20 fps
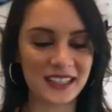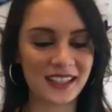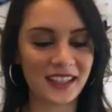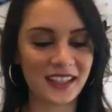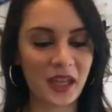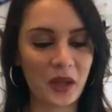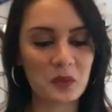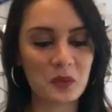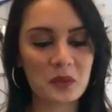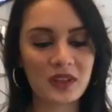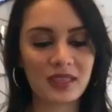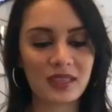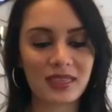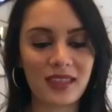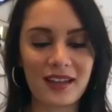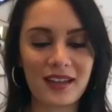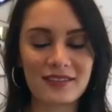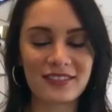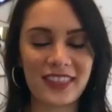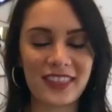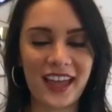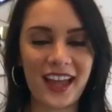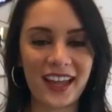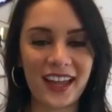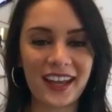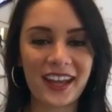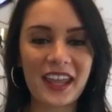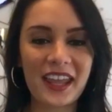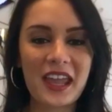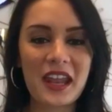Again, we love that.
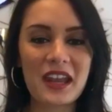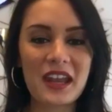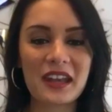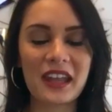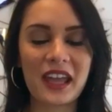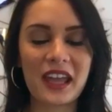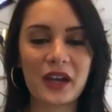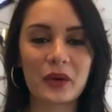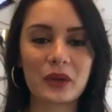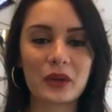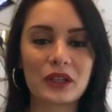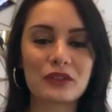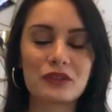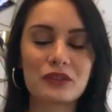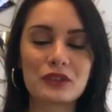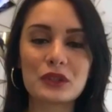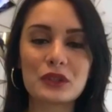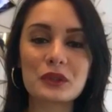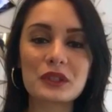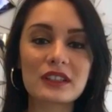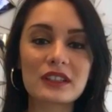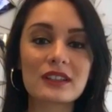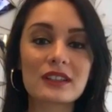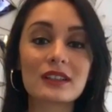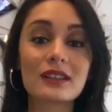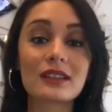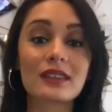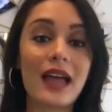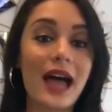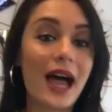Now, if you could
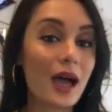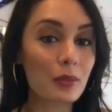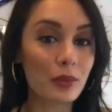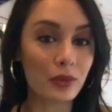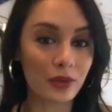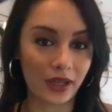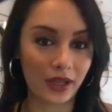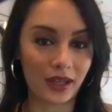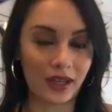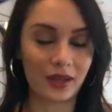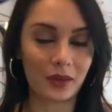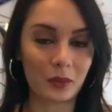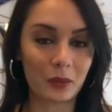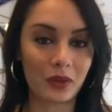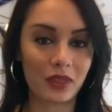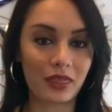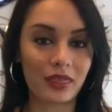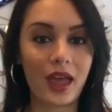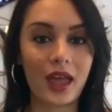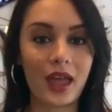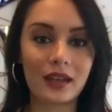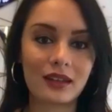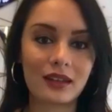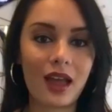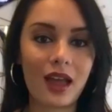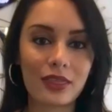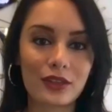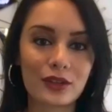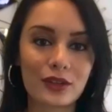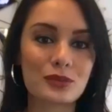collaborate with any
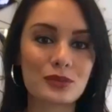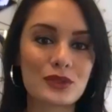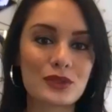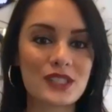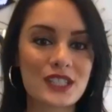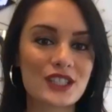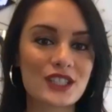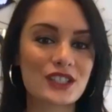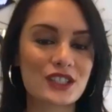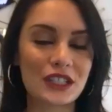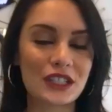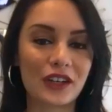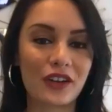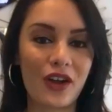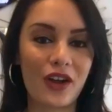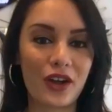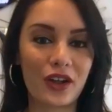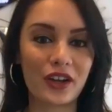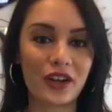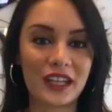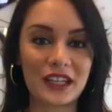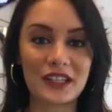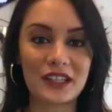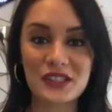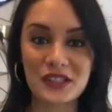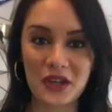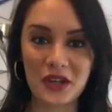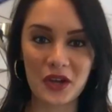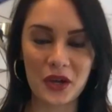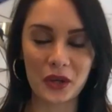other musician on a
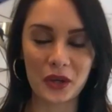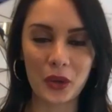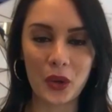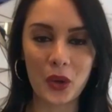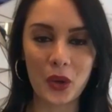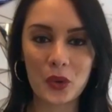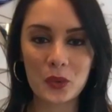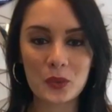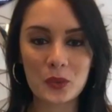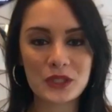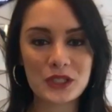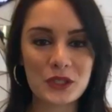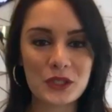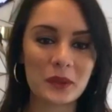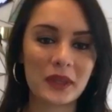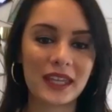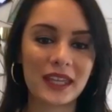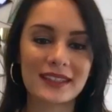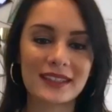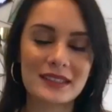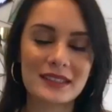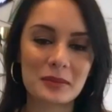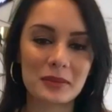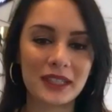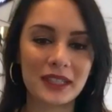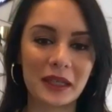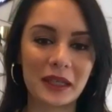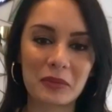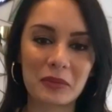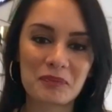song, who would you like it to be?